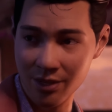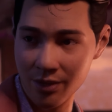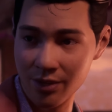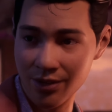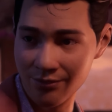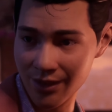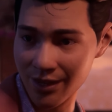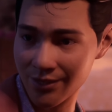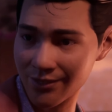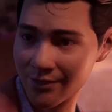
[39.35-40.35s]

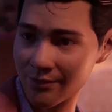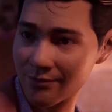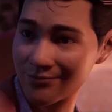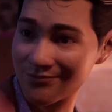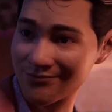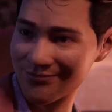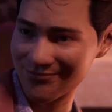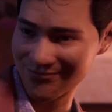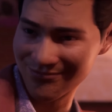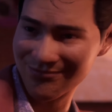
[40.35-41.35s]

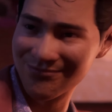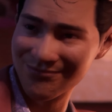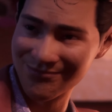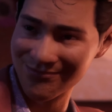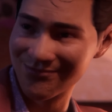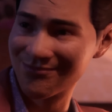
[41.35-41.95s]
information. Even if